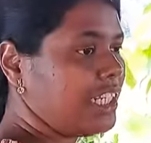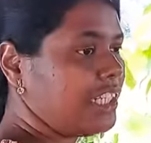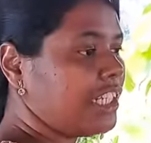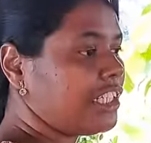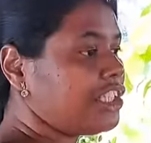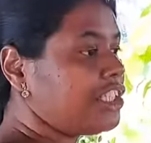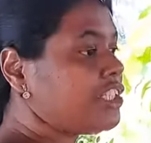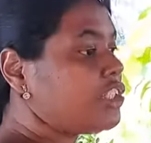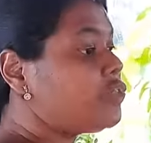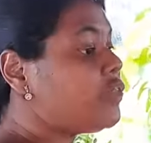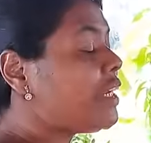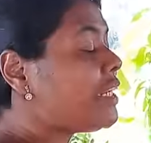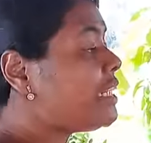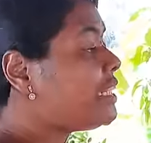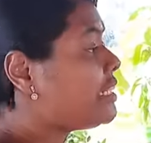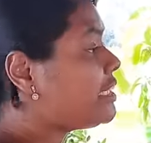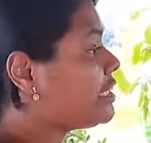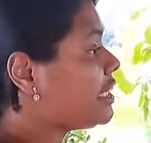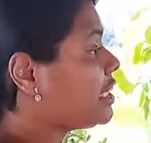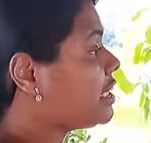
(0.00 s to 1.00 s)
that she's very
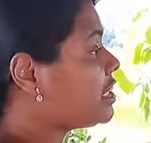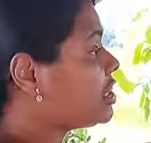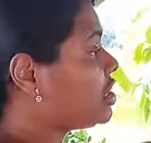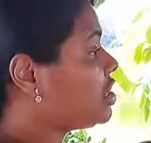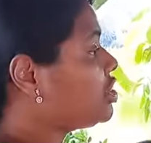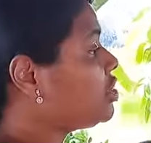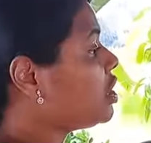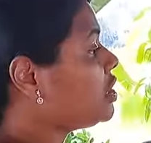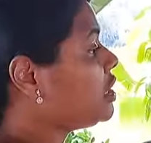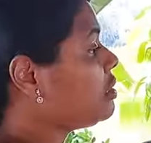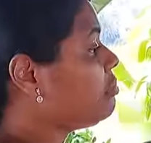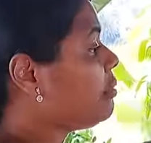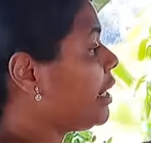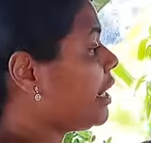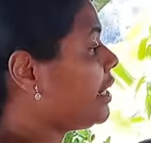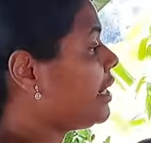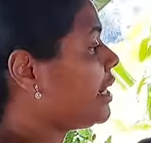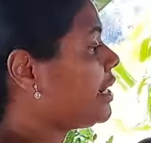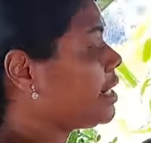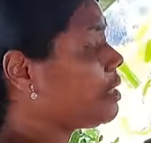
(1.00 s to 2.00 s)
sick, she's on the
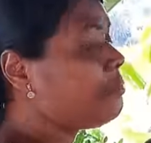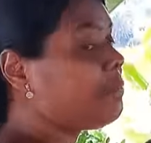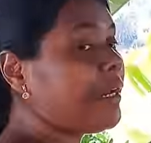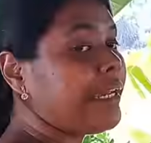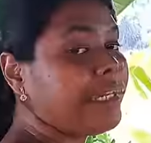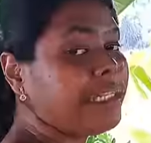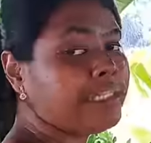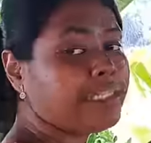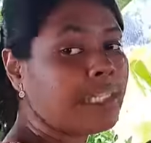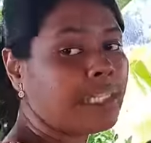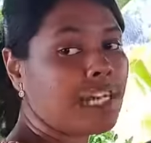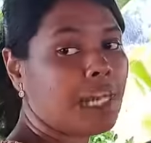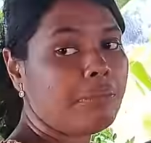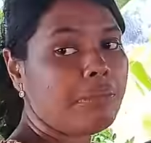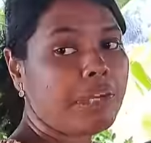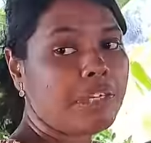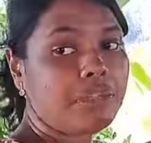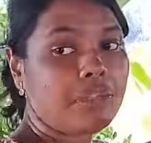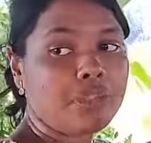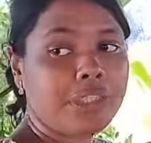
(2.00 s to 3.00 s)
bed, and her parents are
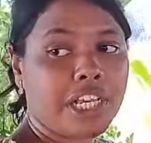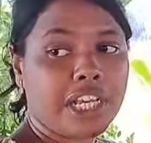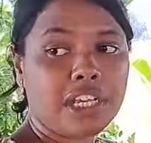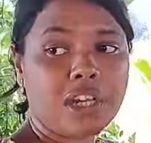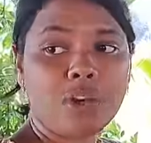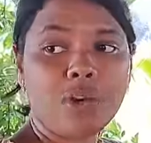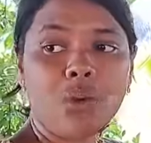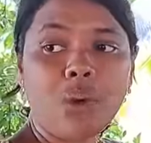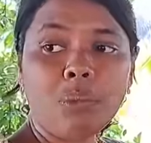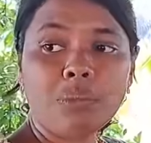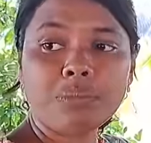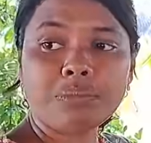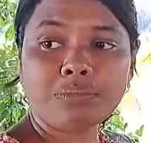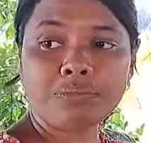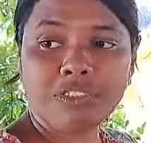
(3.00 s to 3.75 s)
coming to take her home.